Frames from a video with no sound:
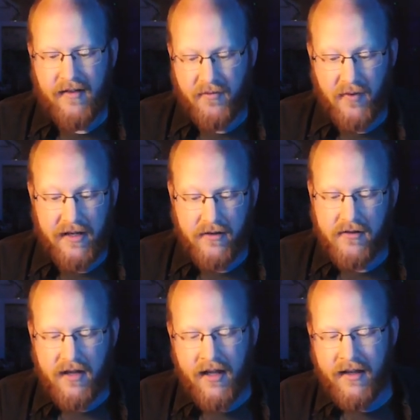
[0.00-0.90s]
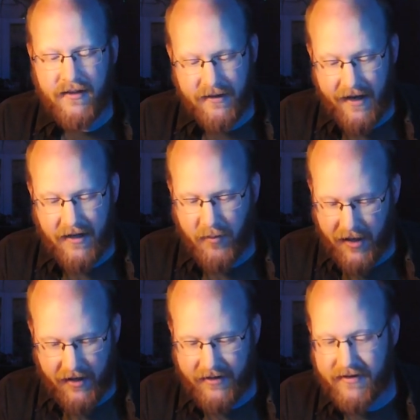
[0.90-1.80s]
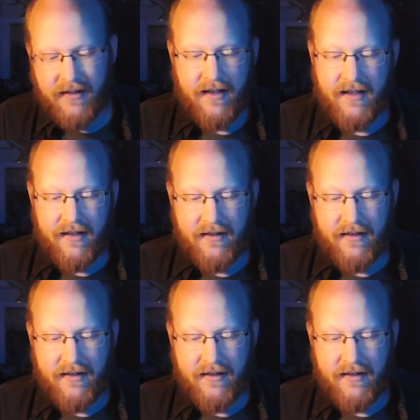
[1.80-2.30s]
life wheel, deck box,